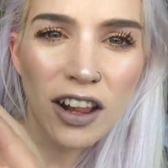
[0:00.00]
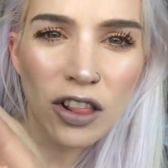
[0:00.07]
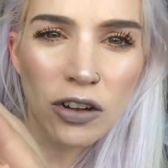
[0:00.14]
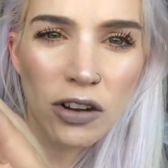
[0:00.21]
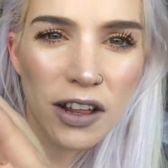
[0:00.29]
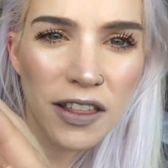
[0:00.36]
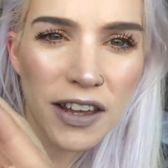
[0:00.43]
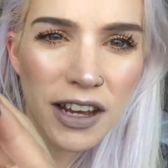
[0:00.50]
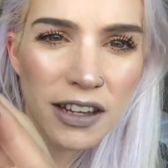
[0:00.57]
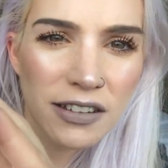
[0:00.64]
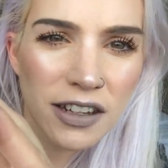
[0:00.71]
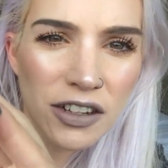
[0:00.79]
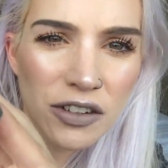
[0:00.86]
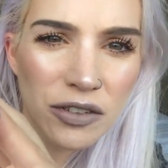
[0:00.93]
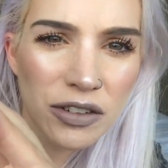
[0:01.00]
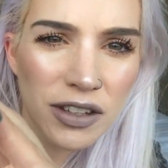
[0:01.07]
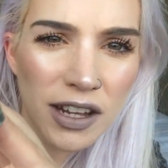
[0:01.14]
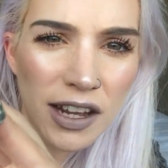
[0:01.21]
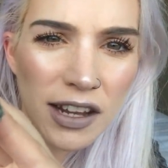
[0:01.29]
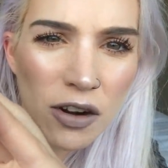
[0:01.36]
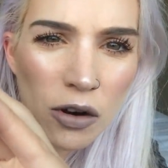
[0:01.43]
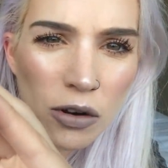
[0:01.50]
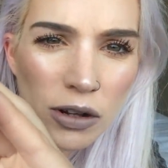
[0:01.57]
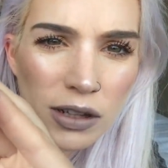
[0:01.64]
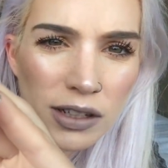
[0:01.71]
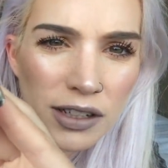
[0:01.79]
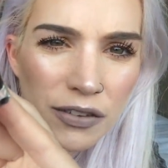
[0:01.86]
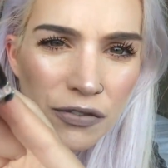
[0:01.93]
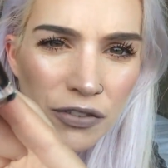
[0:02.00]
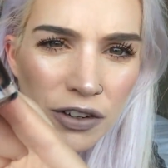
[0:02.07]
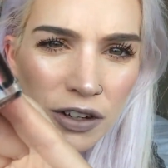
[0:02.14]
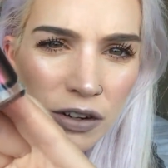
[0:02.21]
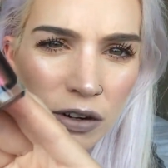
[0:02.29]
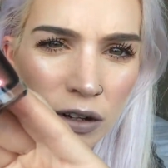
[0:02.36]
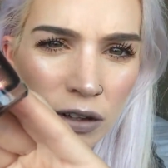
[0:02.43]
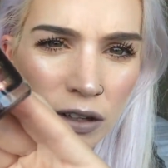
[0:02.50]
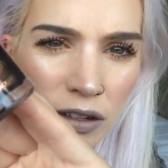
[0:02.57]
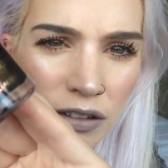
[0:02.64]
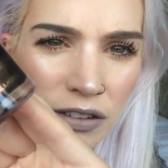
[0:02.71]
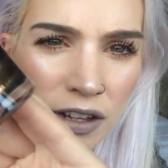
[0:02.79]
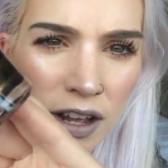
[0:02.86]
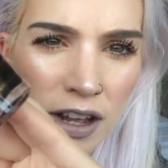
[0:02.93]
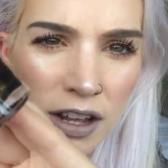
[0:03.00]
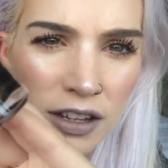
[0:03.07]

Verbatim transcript: Look at this, can you see all the different colours?